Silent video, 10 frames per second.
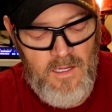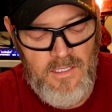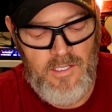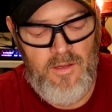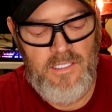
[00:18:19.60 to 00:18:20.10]

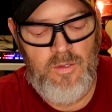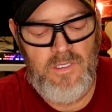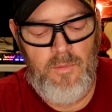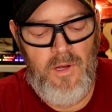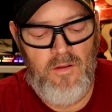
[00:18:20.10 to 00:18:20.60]
So this
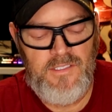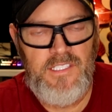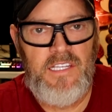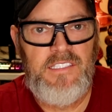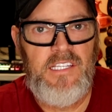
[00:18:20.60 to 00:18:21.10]
was about
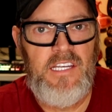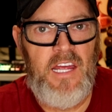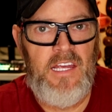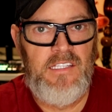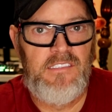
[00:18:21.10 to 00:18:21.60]
60
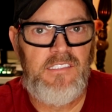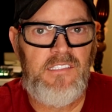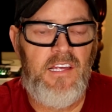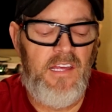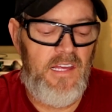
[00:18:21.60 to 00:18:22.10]

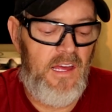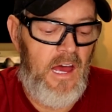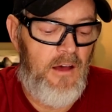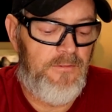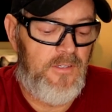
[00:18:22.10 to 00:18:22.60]
days
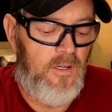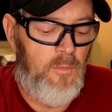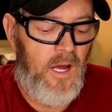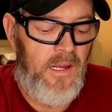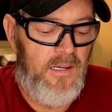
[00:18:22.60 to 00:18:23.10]
after
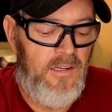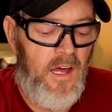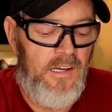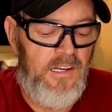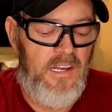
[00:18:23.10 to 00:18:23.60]
my
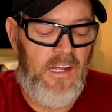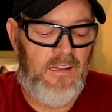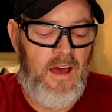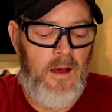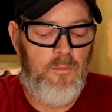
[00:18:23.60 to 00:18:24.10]
90-day
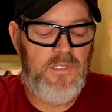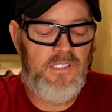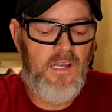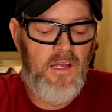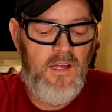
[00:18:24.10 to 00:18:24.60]

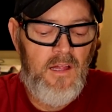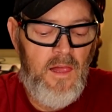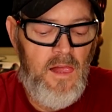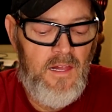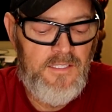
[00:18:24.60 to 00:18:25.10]
labs.
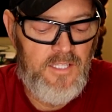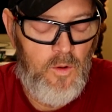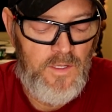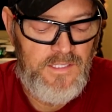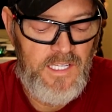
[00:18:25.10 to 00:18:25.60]

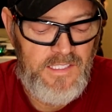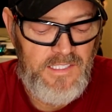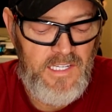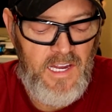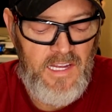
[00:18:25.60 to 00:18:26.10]
So in
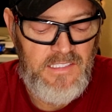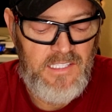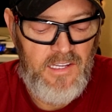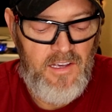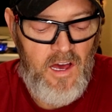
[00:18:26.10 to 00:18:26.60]
60 days,
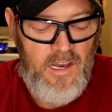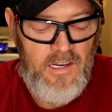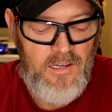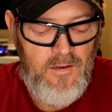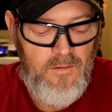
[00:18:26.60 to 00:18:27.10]
I got
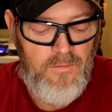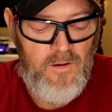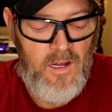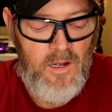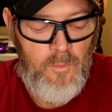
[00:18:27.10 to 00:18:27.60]
it
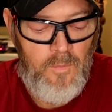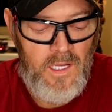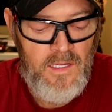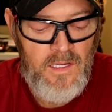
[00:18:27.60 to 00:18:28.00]
from